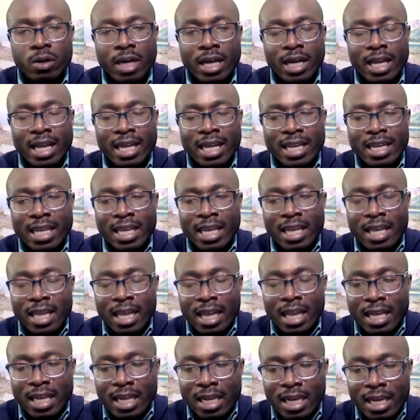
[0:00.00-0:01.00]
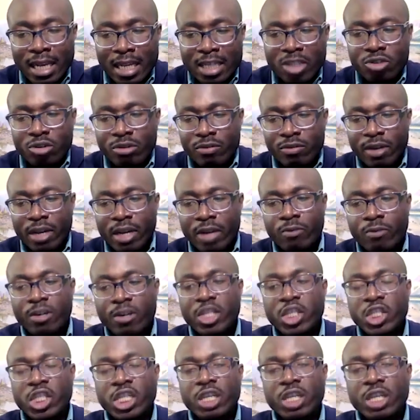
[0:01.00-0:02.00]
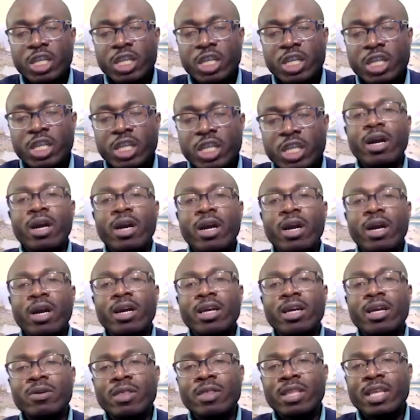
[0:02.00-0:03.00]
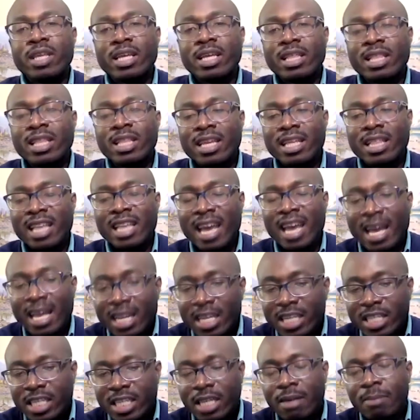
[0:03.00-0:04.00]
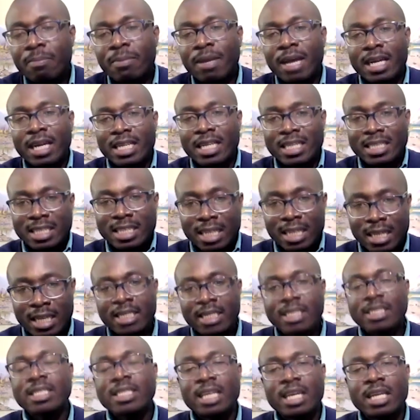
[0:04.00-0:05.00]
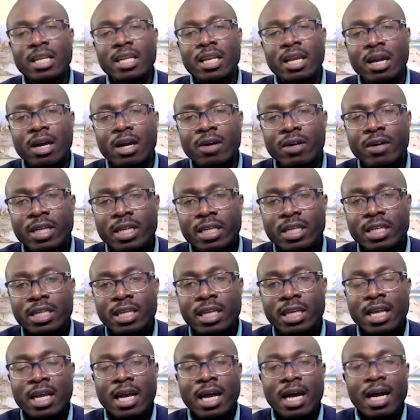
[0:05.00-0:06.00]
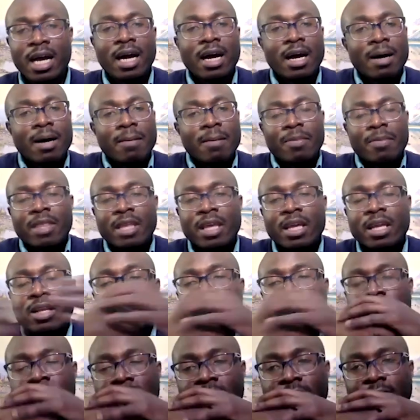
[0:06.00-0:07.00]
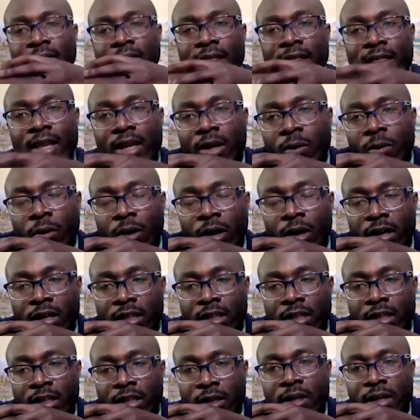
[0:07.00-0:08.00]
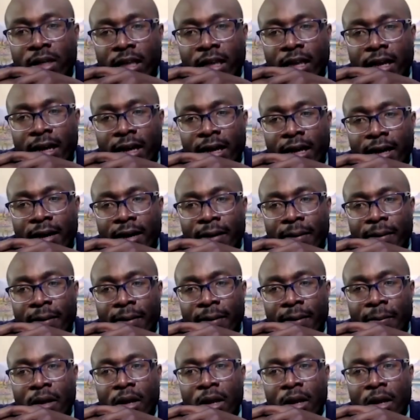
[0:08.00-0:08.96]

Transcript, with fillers: know, an, an electrified regime where, you know, the, the energy impact is less than current, um, then I, I, think we're certainly, um,